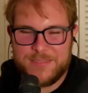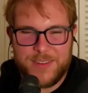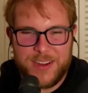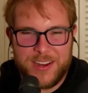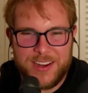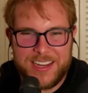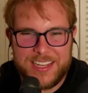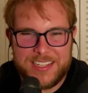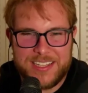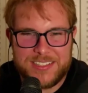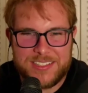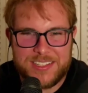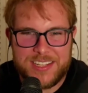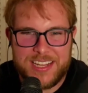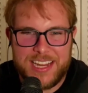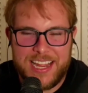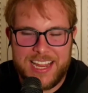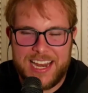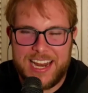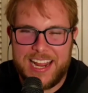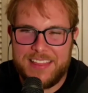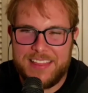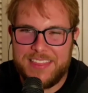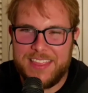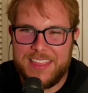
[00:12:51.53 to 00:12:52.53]
interesting, and
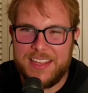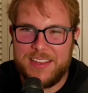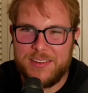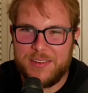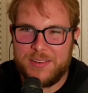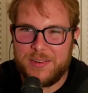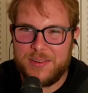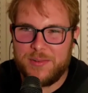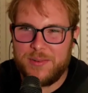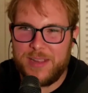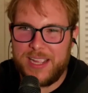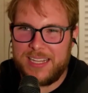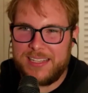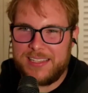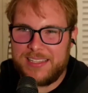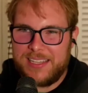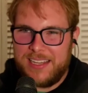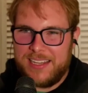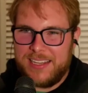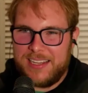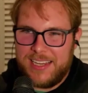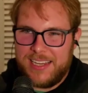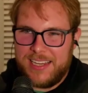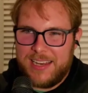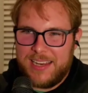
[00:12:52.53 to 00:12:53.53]
I think you're correct that
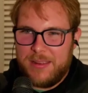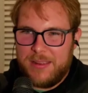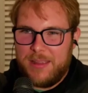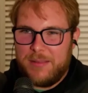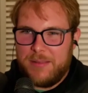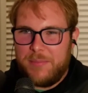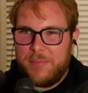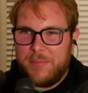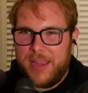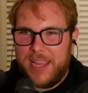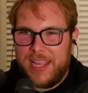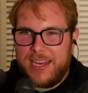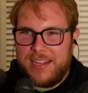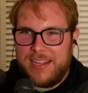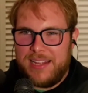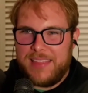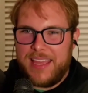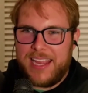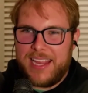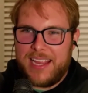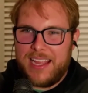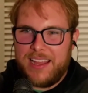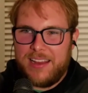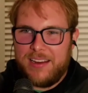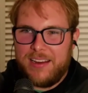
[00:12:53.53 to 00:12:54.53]
in painting that
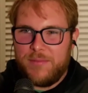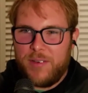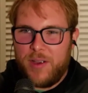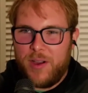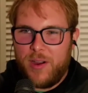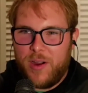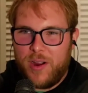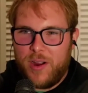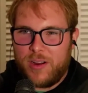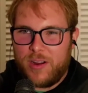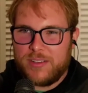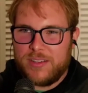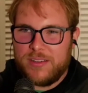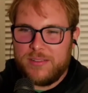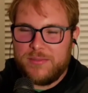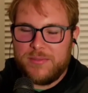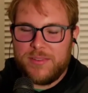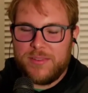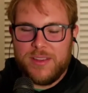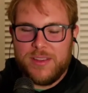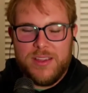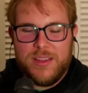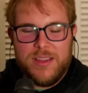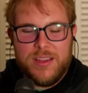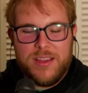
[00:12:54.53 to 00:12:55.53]
kind of arc
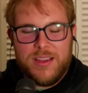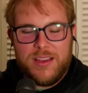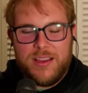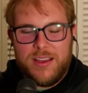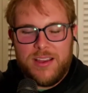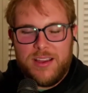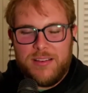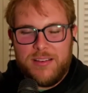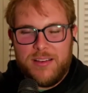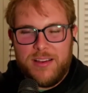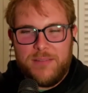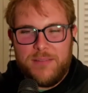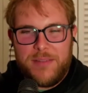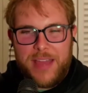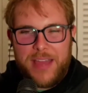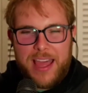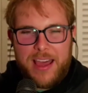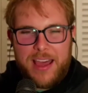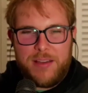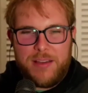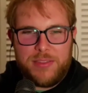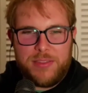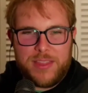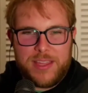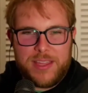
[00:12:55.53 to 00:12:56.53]
of how
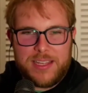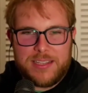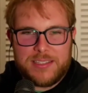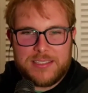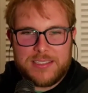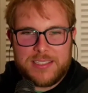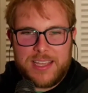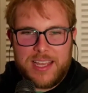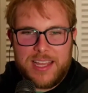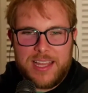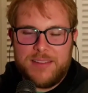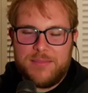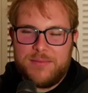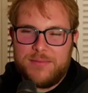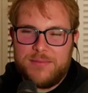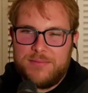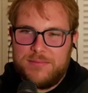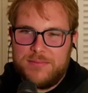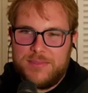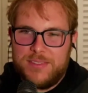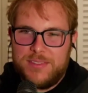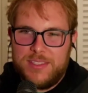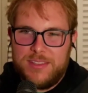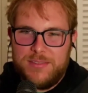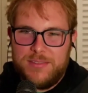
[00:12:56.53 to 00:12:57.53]
things kind of
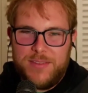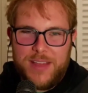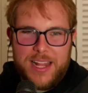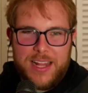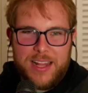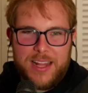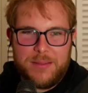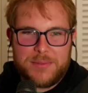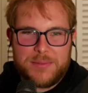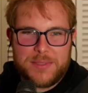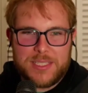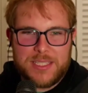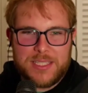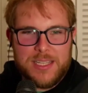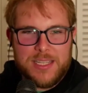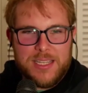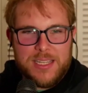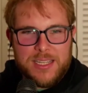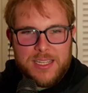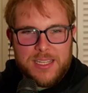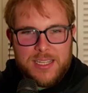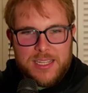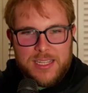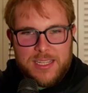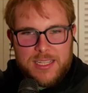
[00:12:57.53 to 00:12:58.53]
developed.
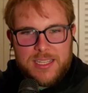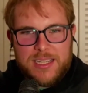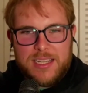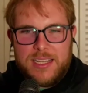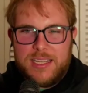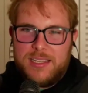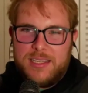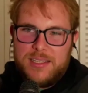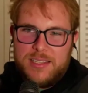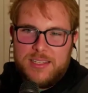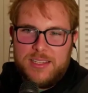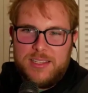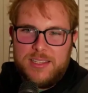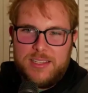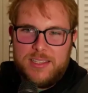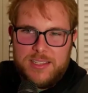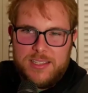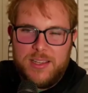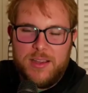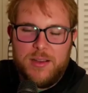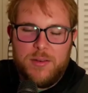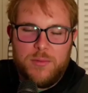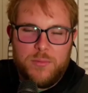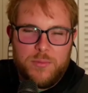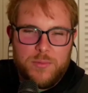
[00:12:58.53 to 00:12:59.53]

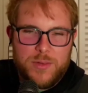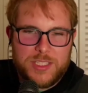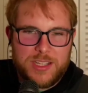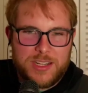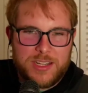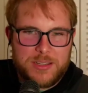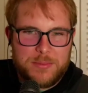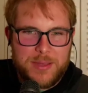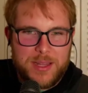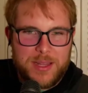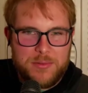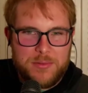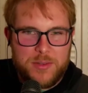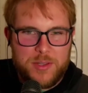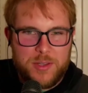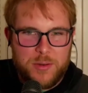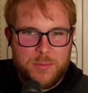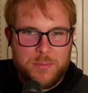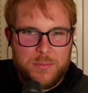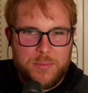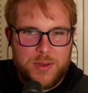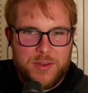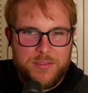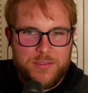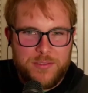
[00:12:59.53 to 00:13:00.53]
We talked about your
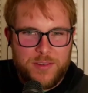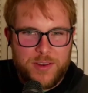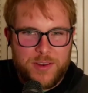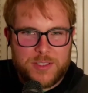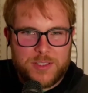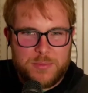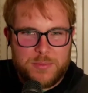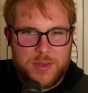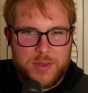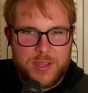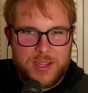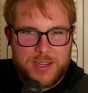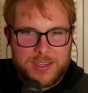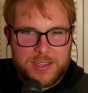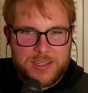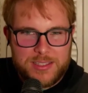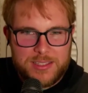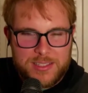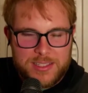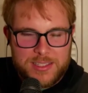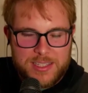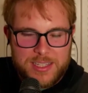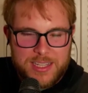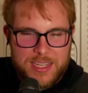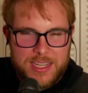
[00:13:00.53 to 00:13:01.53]
first book
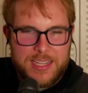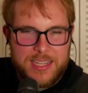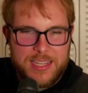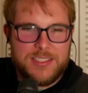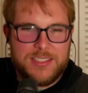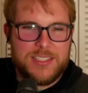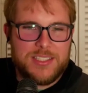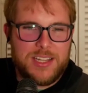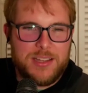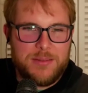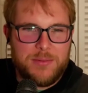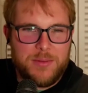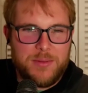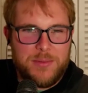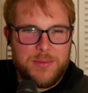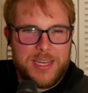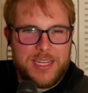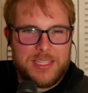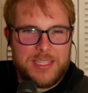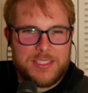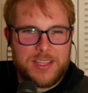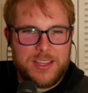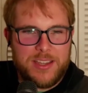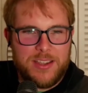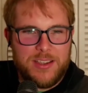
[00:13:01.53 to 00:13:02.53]
just a couple of minutes
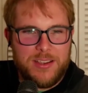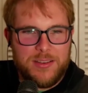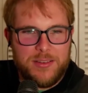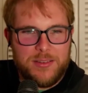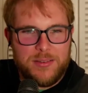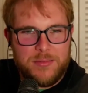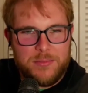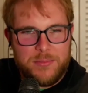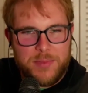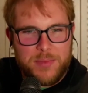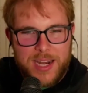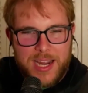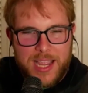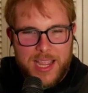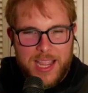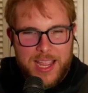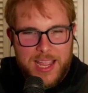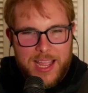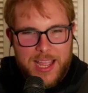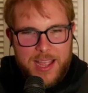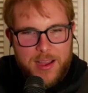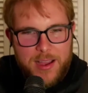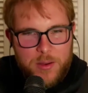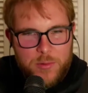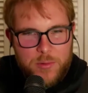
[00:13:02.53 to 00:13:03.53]
ago, but
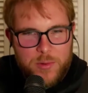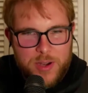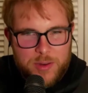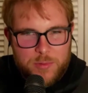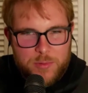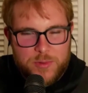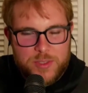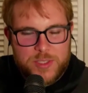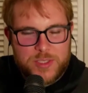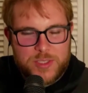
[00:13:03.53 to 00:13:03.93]
I want to circle